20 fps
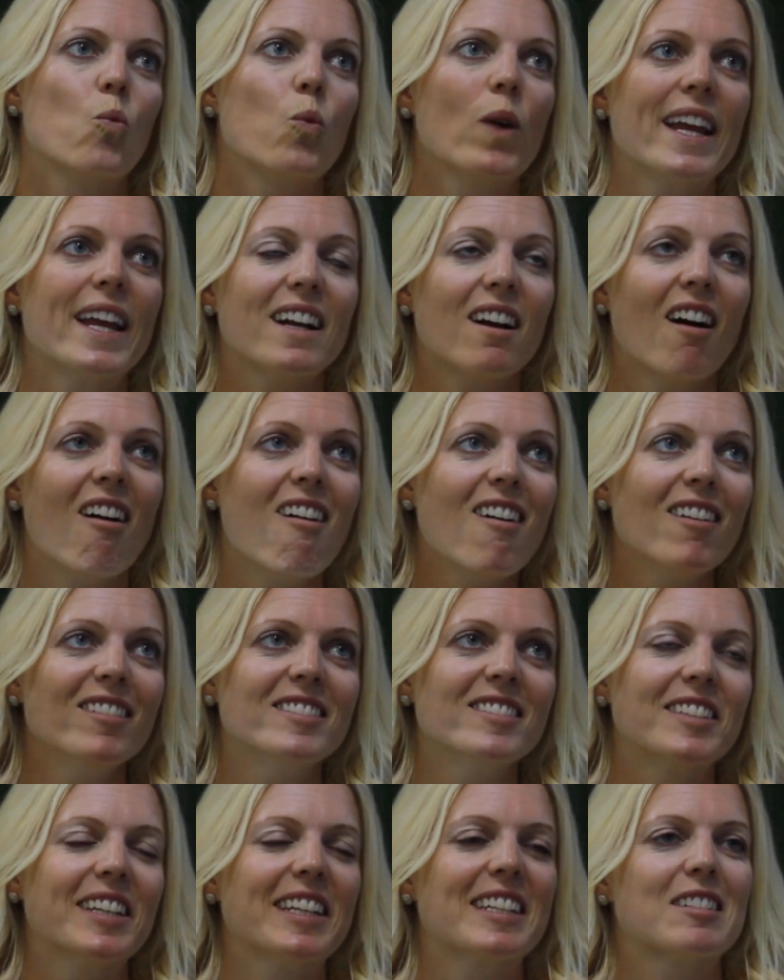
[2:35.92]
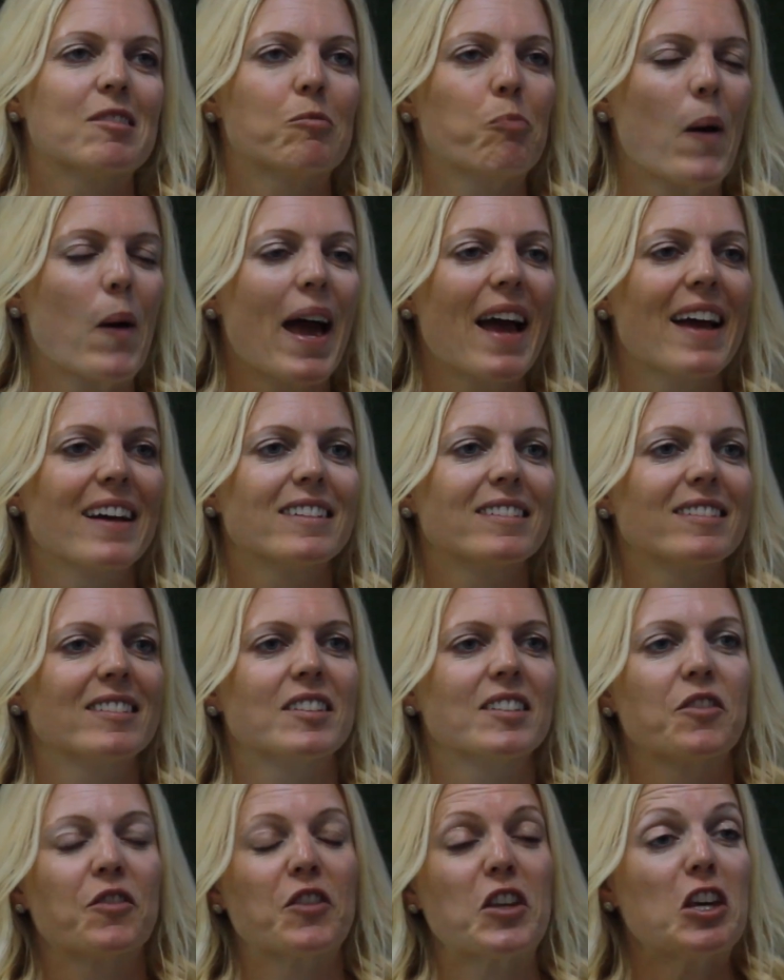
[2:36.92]
We can't
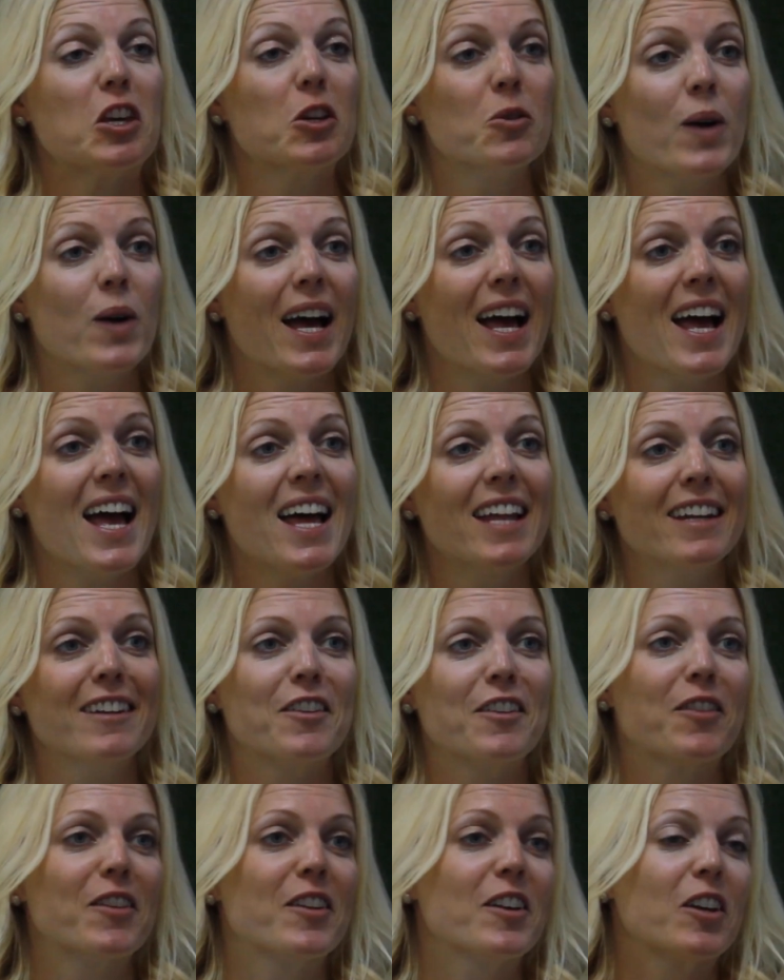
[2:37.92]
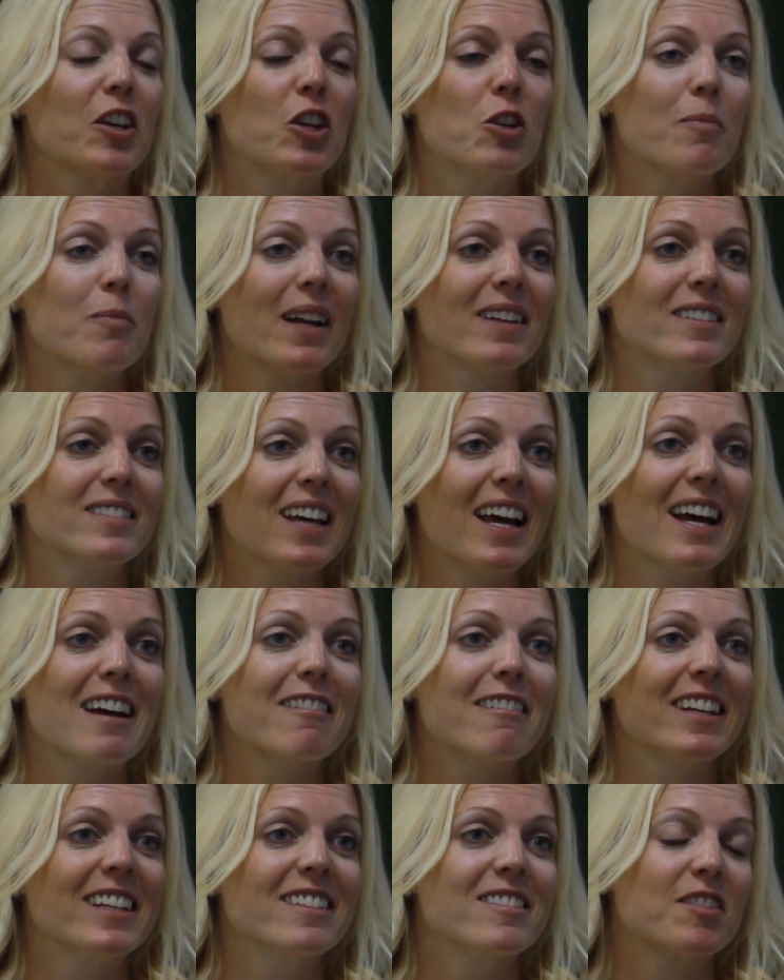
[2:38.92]
expect the UN and the
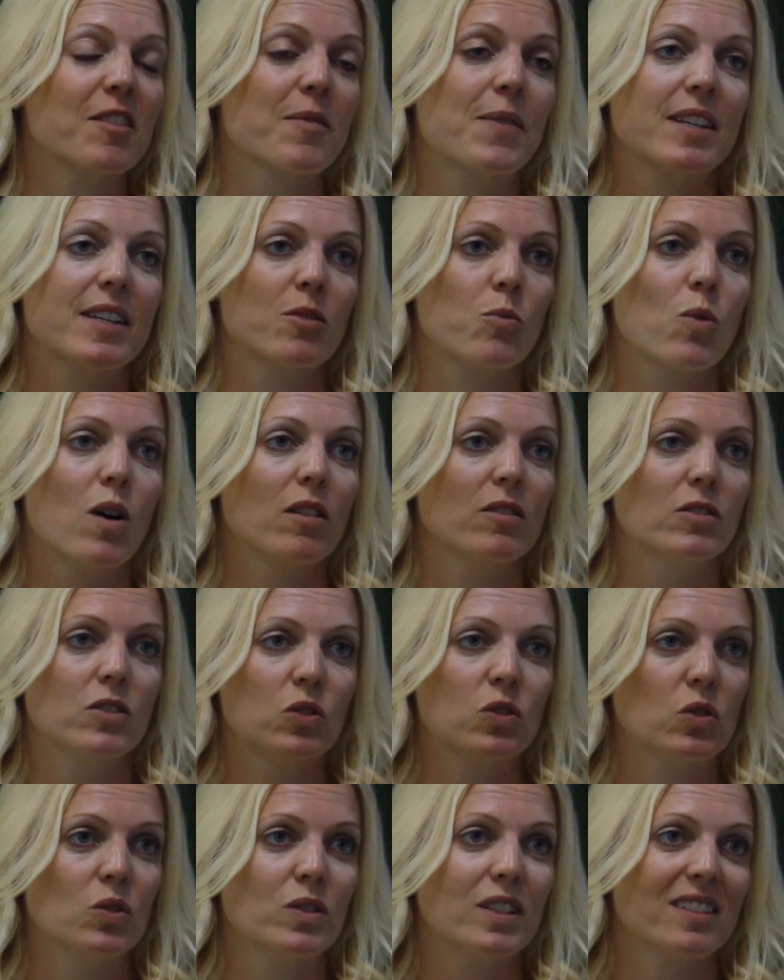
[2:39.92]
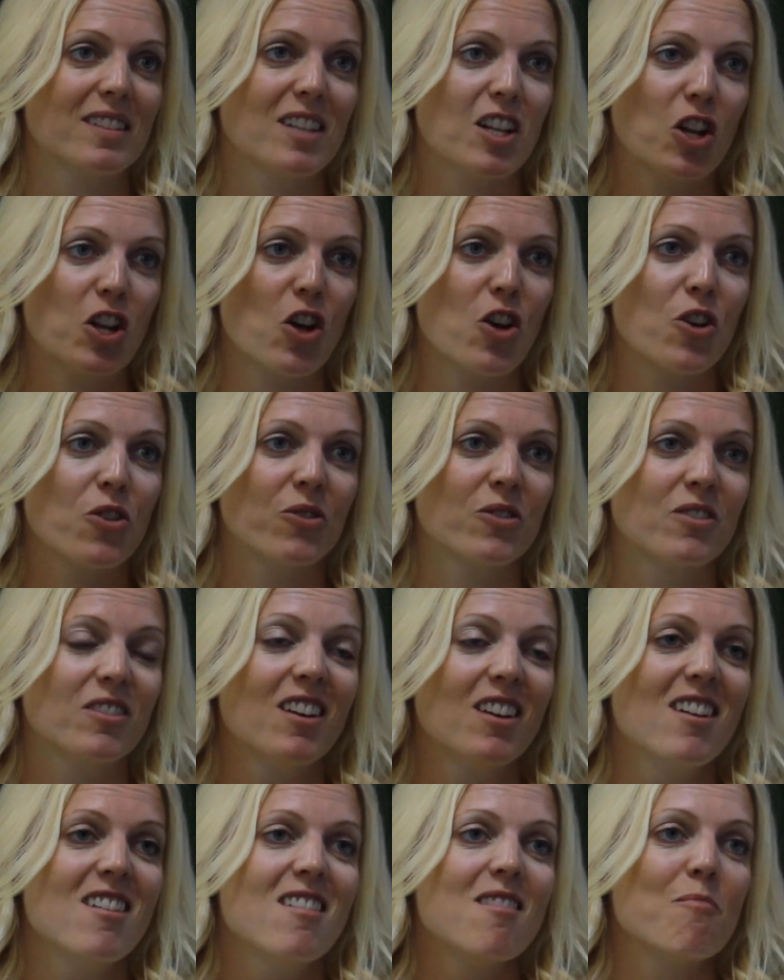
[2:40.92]
humanitarians of this world to do this
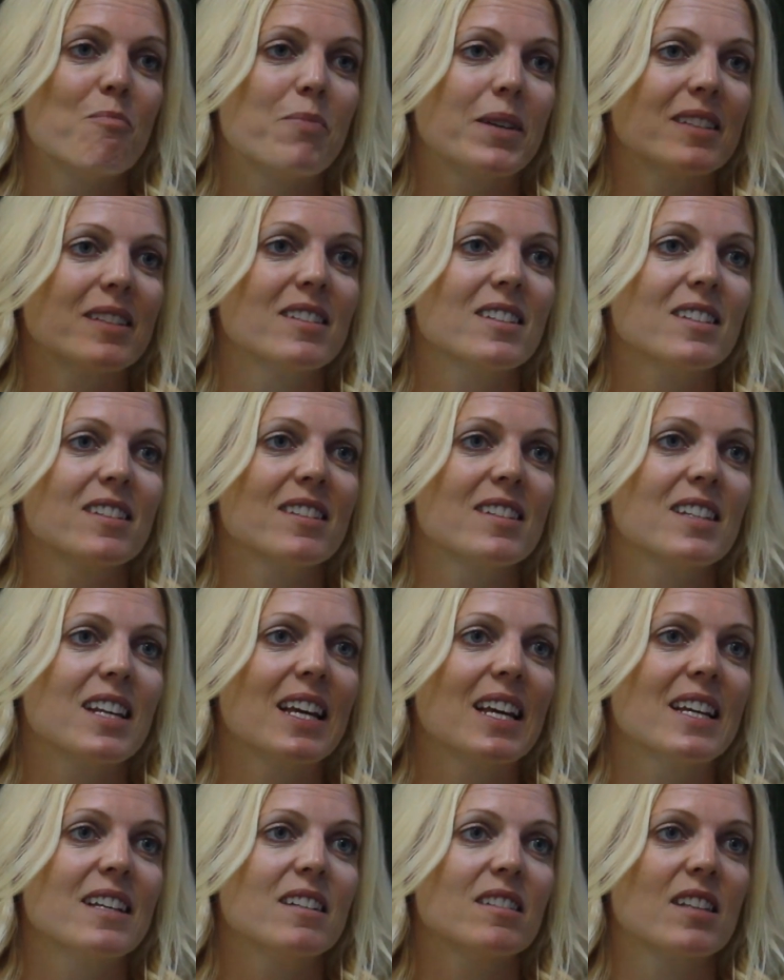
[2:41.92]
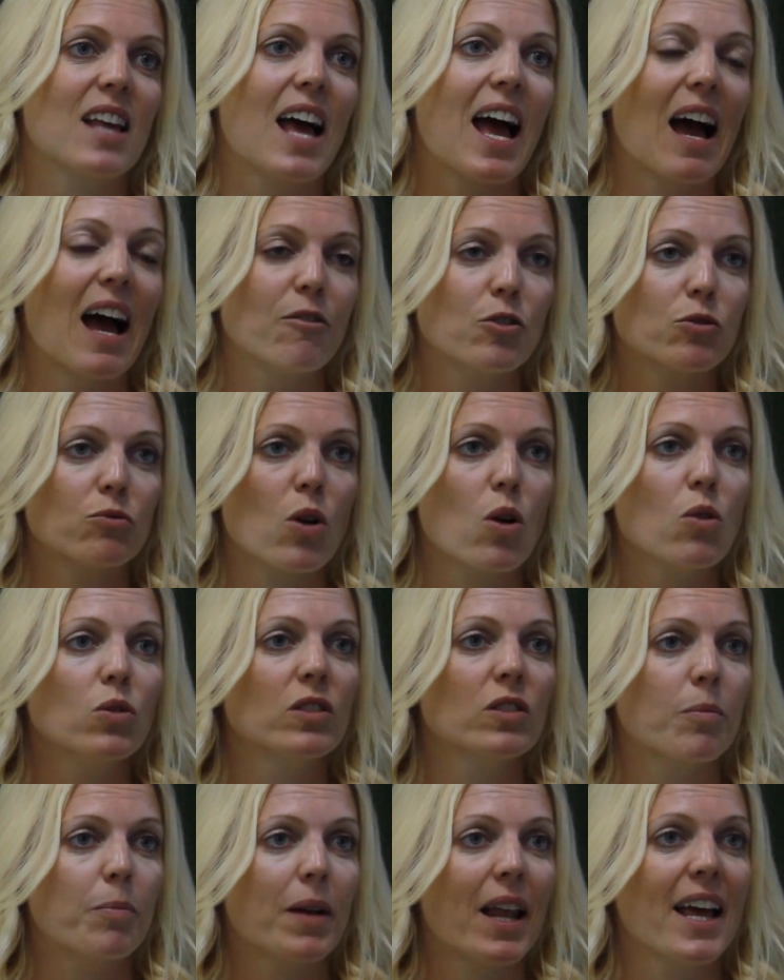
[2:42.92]
alone. Businesses have a
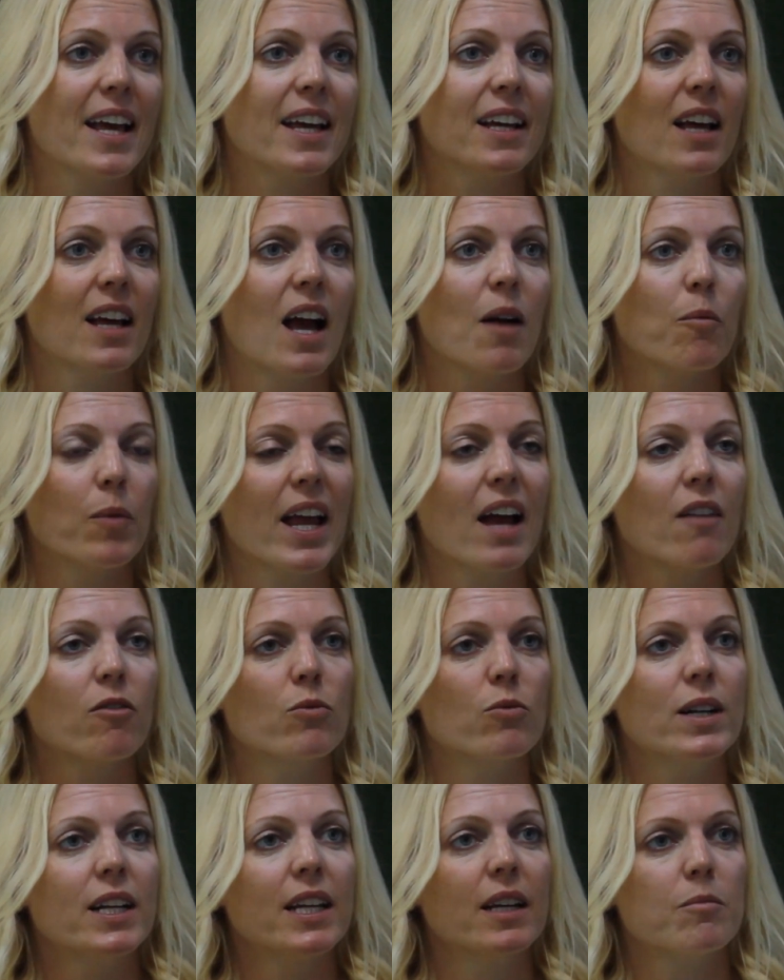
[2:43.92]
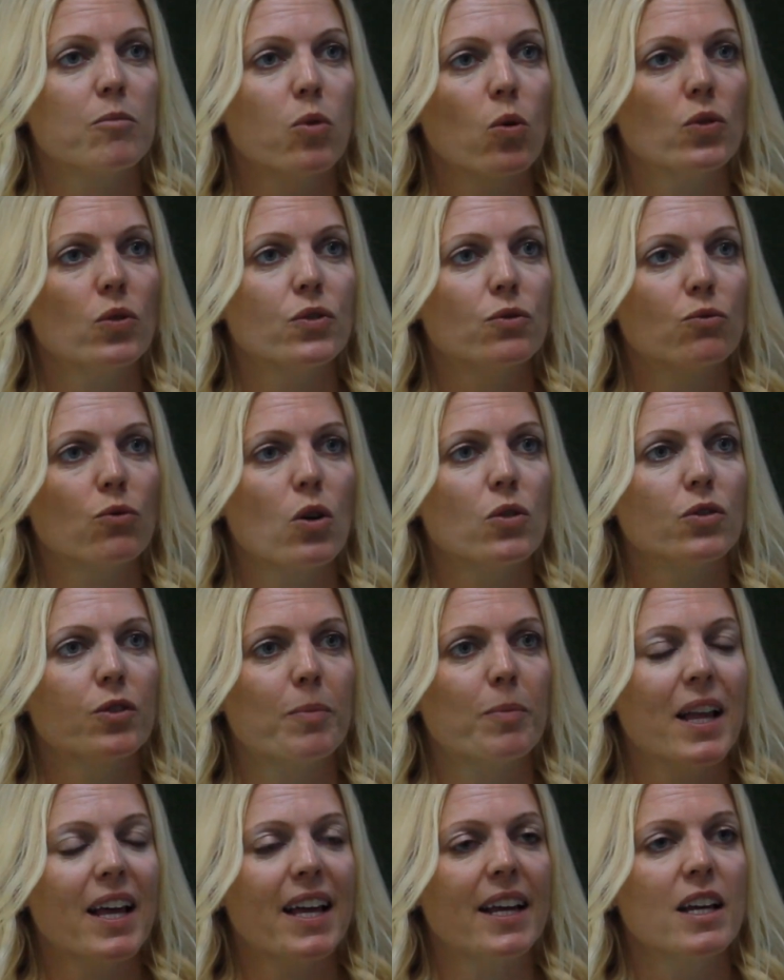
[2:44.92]
role to play and we have a really important role
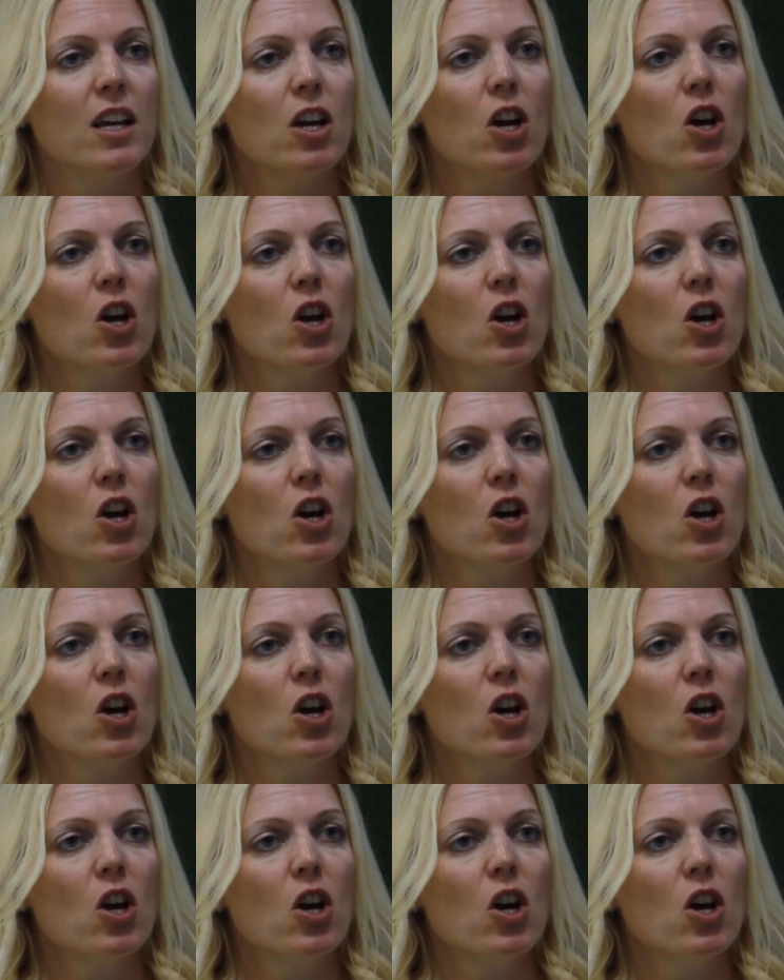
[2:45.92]
to play.